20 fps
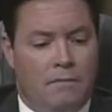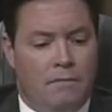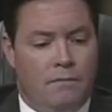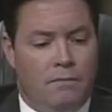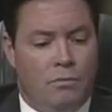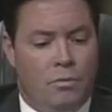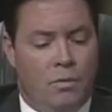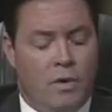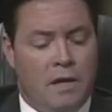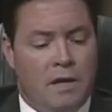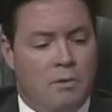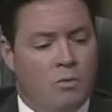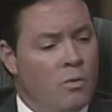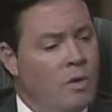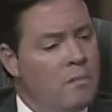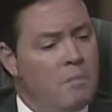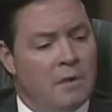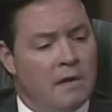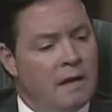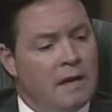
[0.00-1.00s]

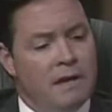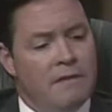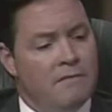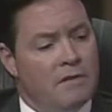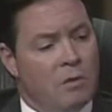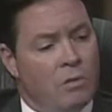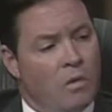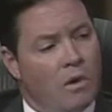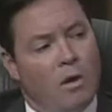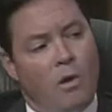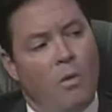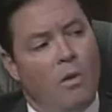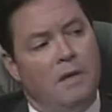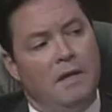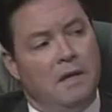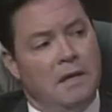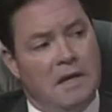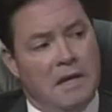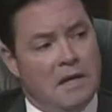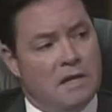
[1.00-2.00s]
We believe that we're going
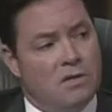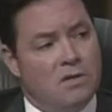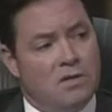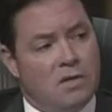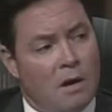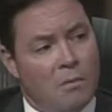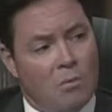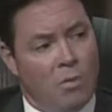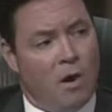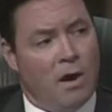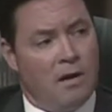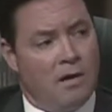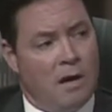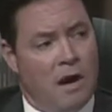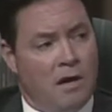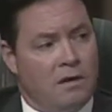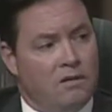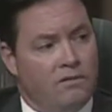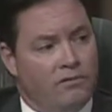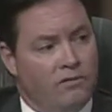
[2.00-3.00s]
to need somewhere,
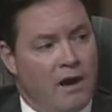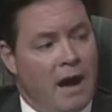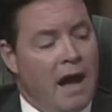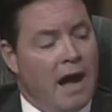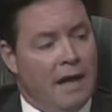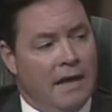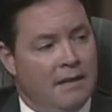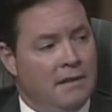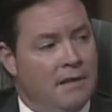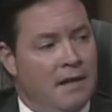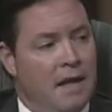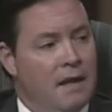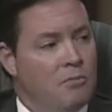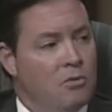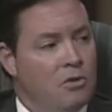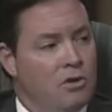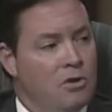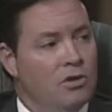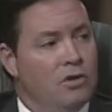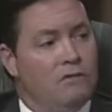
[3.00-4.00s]
Dr. Fry, in the
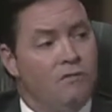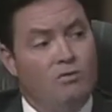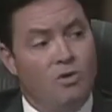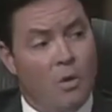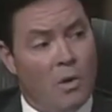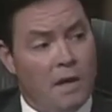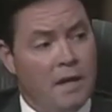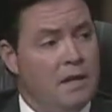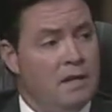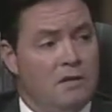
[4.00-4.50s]
neighborhood of 20 to